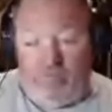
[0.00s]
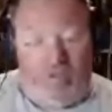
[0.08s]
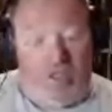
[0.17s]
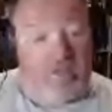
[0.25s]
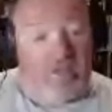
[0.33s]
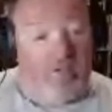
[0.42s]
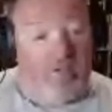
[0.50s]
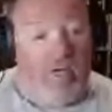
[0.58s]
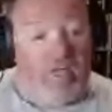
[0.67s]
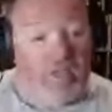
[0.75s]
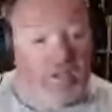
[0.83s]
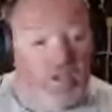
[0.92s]
You guys can
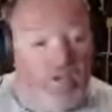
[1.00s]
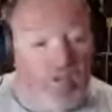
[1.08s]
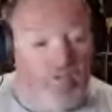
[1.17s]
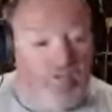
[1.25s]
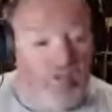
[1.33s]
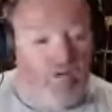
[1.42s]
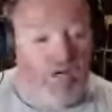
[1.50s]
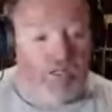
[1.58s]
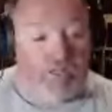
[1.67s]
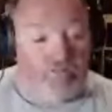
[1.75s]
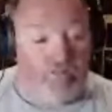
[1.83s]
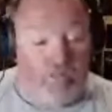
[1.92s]
bring it, but just
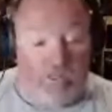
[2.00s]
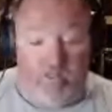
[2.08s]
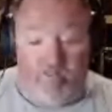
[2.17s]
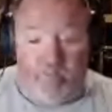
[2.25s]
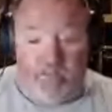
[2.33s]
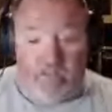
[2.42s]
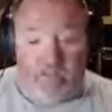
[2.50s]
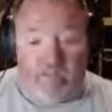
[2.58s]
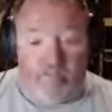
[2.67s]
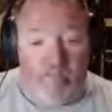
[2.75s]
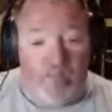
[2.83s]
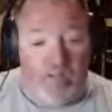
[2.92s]
because
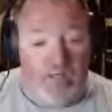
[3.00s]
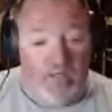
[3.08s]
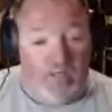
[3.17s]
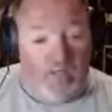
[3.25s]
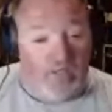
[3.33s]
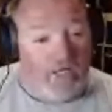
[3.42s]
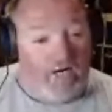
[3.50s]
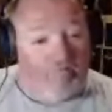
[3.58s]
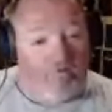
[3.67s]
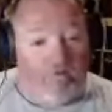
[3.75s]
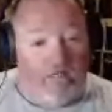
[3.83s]
after next